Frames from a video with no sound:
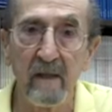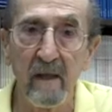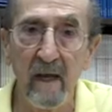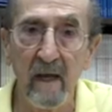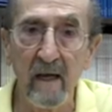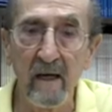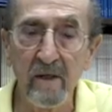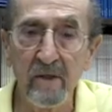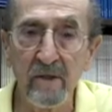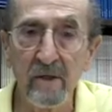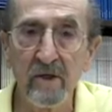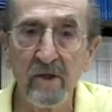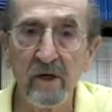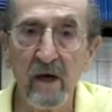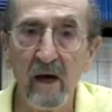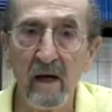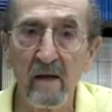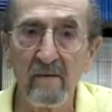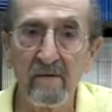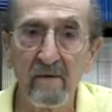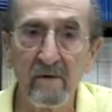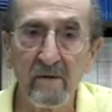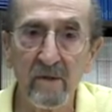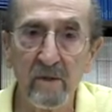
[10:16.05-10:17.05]
innocent
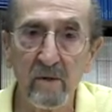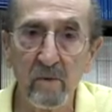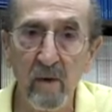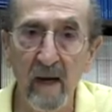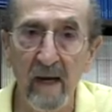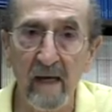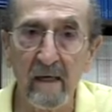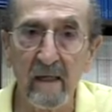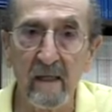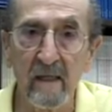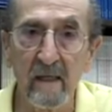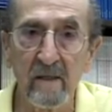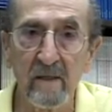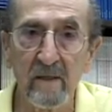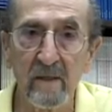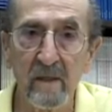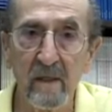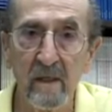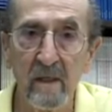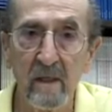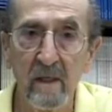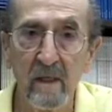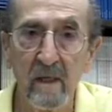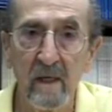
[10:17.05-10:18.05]
child versus reckless,
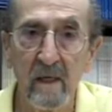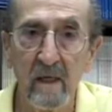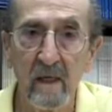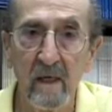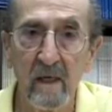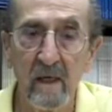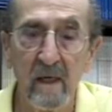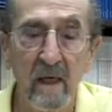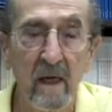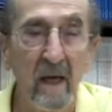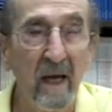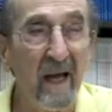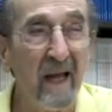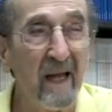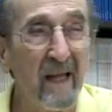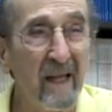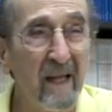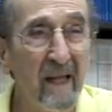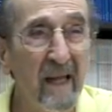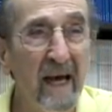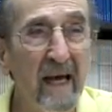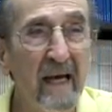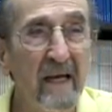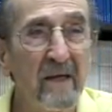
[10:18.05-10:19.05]

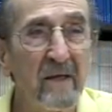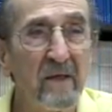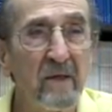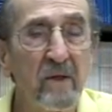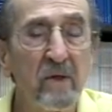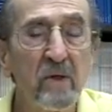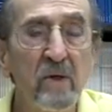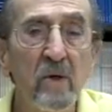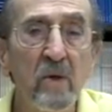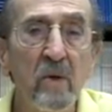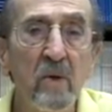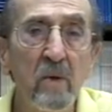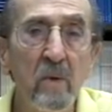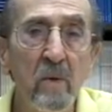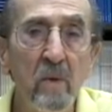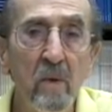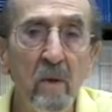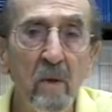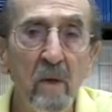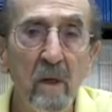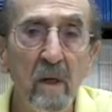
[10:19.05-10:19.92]
led to